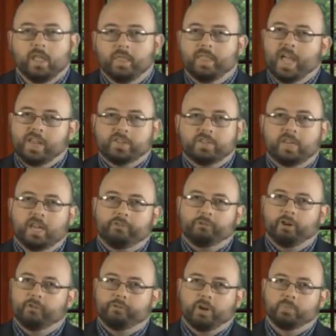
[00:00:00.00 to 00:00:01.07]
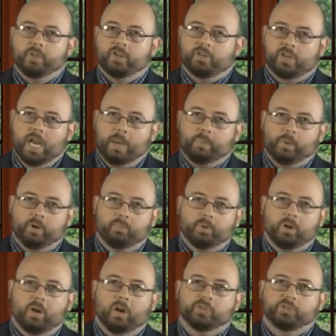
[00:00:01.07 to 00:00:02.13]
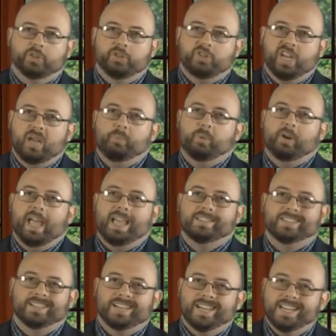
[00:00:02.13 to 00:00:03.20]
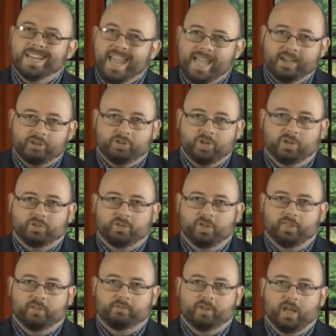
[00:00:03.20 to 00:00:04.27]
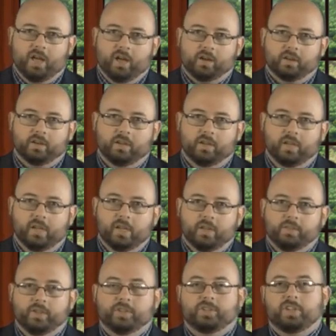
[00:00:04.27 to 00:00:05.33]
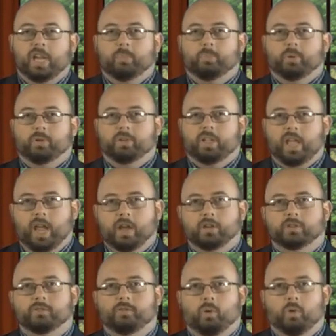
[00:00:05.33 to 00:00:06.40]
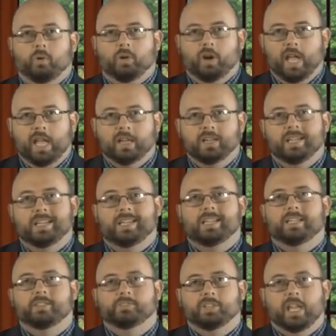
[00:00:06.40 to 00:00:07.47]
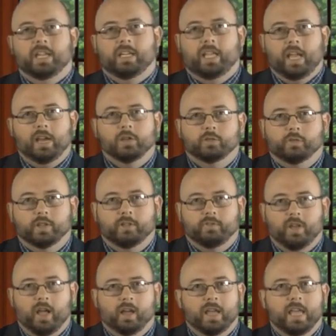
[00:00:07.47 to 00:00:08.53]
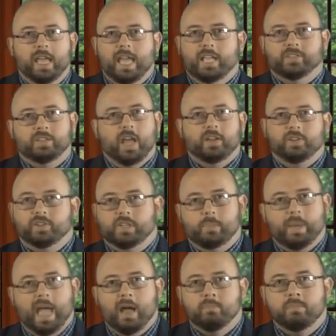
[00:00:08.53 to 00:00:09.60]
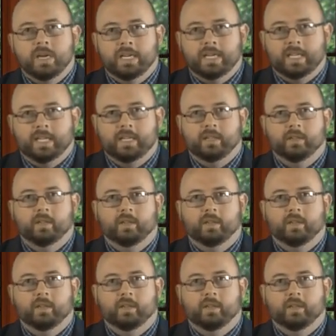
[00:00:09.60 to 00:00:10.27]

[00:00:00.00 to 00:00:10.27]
That's different from the shepherd because the shepherd has a connection to the flock. The shepherd cares for and loves and cares for the flock. It's not just about money.